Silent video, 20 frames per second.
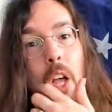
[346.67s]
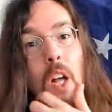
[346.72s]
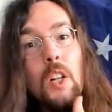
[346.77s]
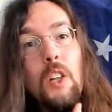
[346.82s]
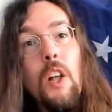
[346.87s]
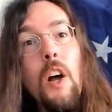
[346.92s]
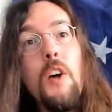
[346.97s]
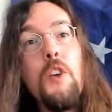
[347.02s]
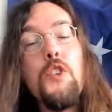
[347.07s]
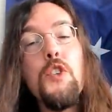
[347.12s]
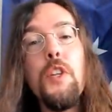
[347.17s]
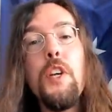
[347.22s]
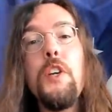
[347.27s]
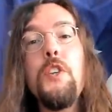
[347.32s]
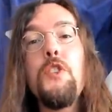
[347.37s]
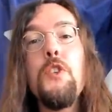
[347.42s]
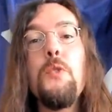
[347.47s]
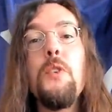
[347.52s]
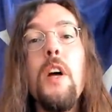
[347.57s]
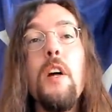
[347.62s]
Largely
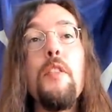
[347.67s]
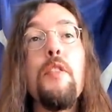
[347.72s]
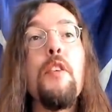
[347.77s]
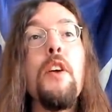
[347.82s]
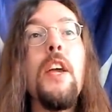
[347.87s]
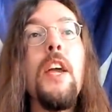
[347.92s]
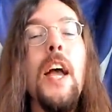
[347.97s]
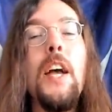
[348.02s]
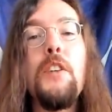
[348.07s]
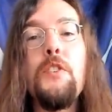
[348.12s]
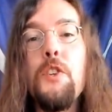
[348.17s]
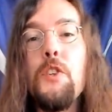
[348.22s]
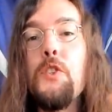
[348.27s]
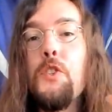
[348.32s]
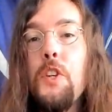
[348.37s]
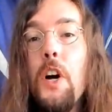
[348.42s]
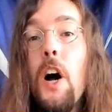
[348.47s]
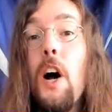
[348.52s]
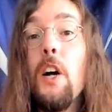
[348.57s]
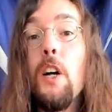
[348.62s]
do nothing and just
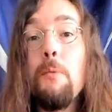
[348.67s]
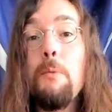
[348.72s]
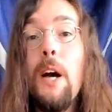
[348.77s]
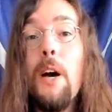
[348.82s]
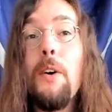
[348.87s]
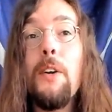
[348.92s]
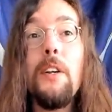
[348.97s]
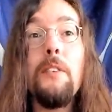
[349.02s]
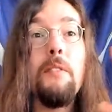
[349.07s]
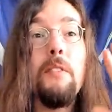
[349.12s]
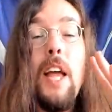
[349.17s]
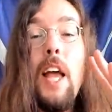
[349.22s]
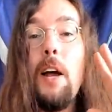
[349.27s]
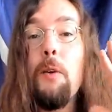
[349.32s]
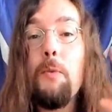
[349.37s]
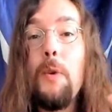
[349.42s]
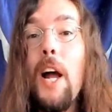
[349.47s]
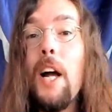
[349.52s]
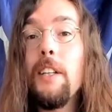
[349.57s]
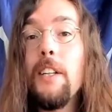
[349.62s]
talk about it
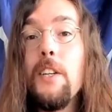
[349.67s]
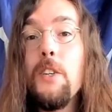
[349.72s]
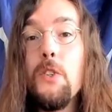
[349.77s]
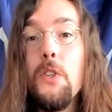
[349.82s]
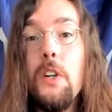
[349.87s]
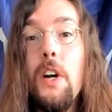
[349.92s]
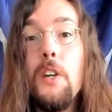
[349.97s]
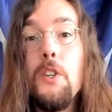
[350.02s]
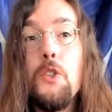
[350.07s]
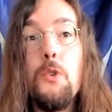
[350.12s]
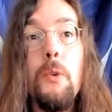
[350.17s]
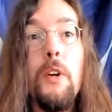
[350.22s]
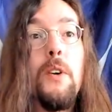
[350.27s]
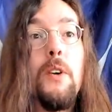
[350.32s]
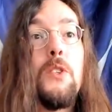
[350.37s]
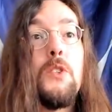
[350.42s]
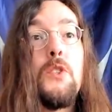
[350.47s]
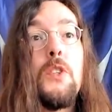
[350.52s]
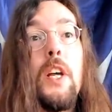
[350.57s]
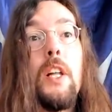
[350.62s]
at rallies and on Twitter
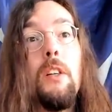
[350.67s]
and say,